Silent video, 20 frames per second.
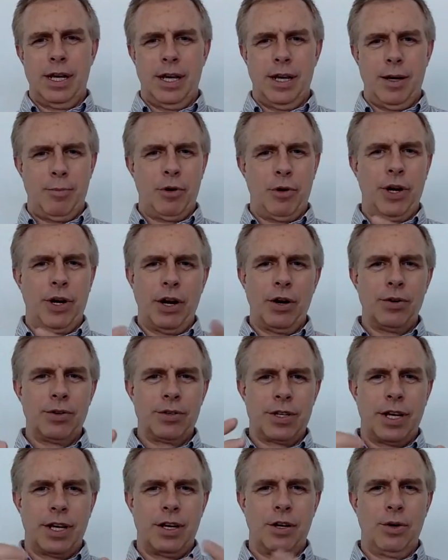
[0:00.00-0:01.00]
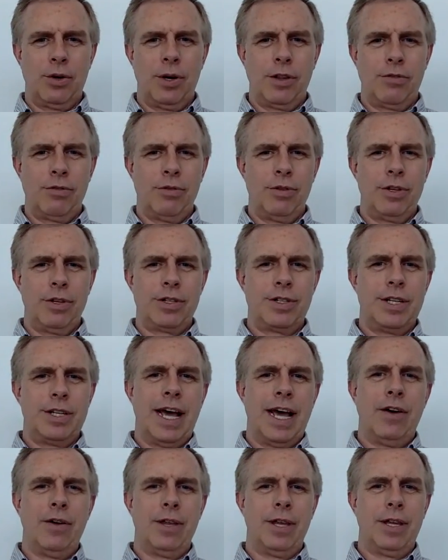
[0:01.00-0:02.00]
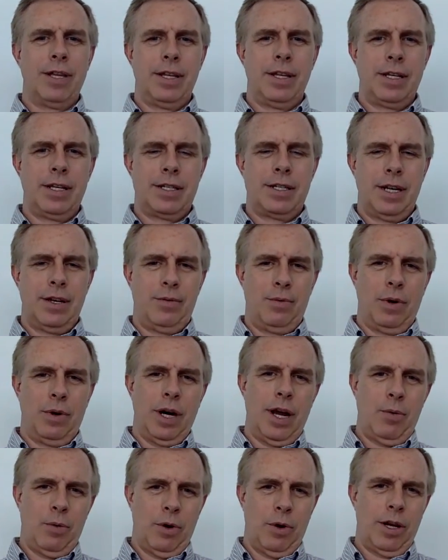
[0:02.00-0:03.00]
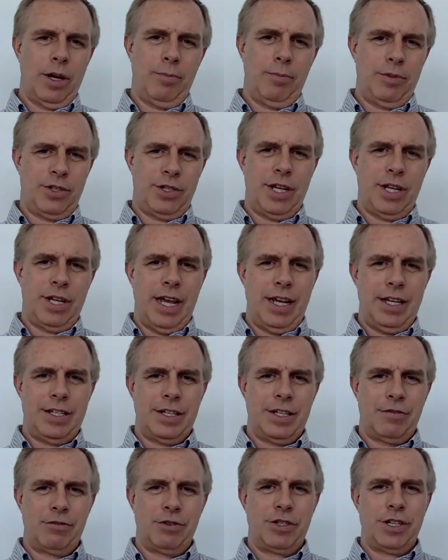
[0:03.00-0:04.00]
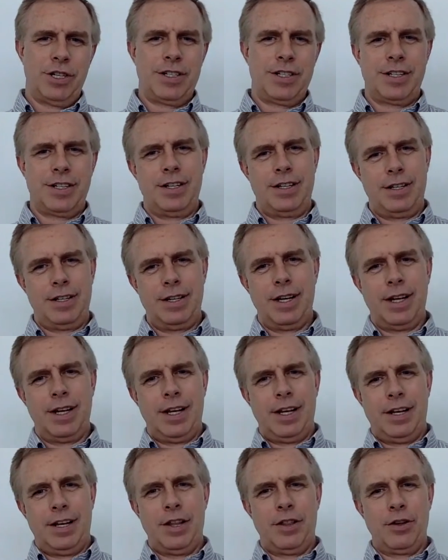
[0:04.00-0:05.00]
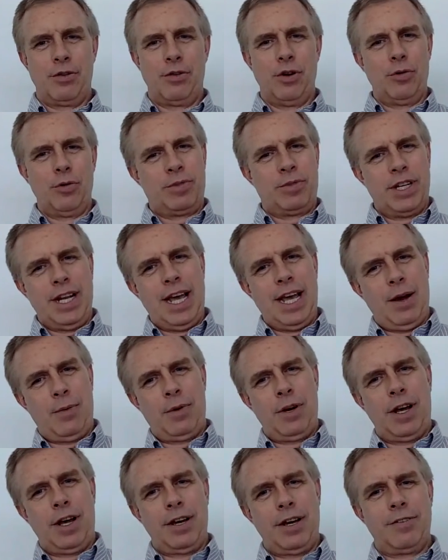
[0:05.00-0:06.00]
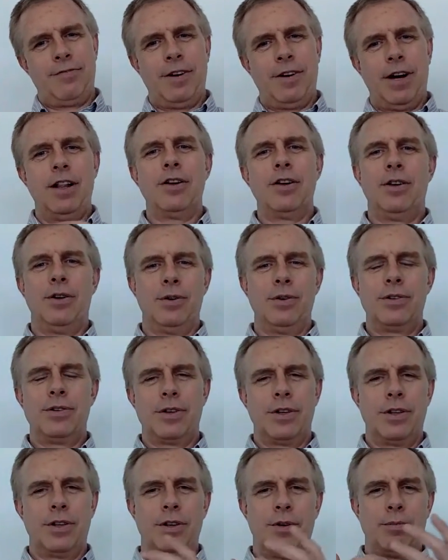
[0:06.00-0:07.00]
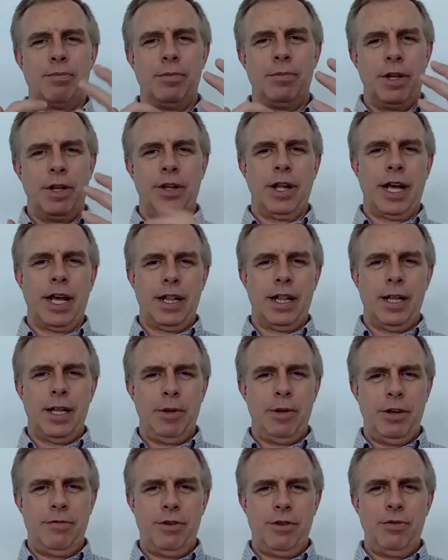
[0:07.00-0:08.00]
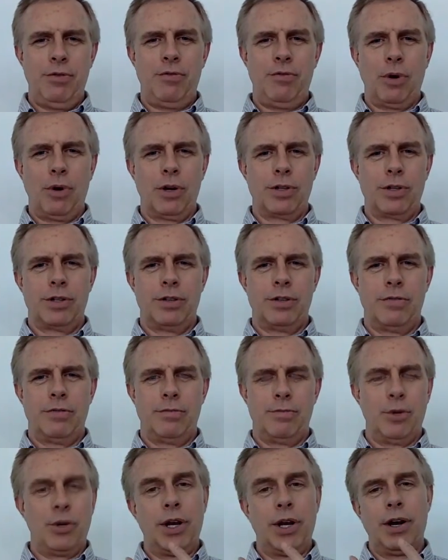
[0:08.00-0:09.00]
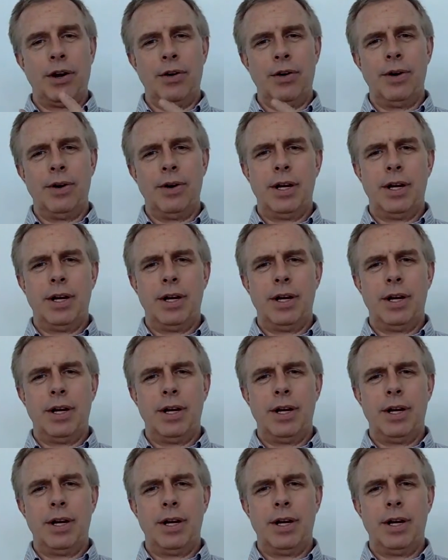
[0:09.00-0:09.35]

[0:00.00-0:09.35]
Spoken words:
Monero's kind of going through this now. They said, we're going to stay ASIC resistant. Another group said, we're not going to follow you, and so there'll likely be a few forks of Monero.